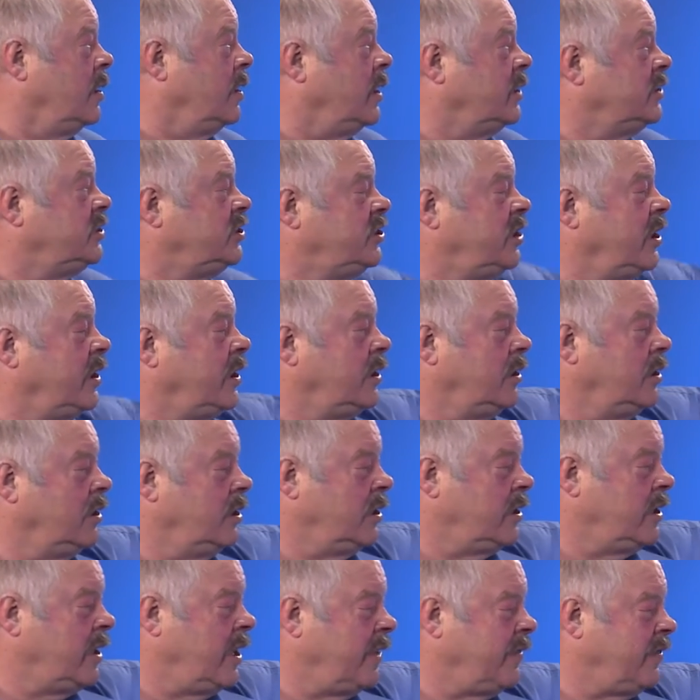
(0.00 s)
Let's take a
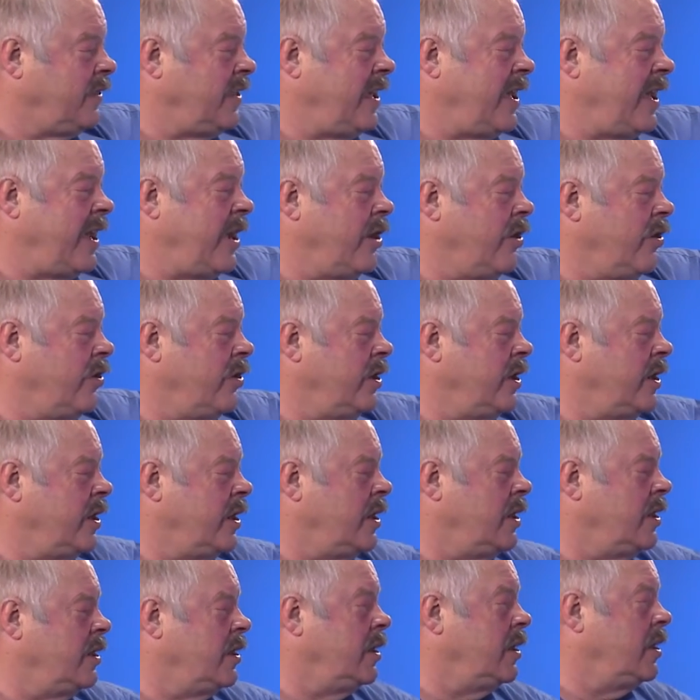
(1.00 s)
look at the
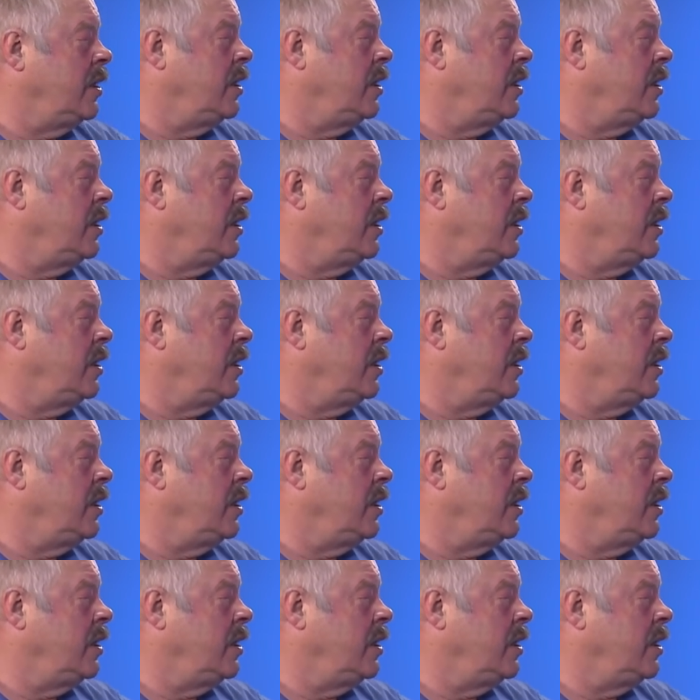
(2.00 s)
area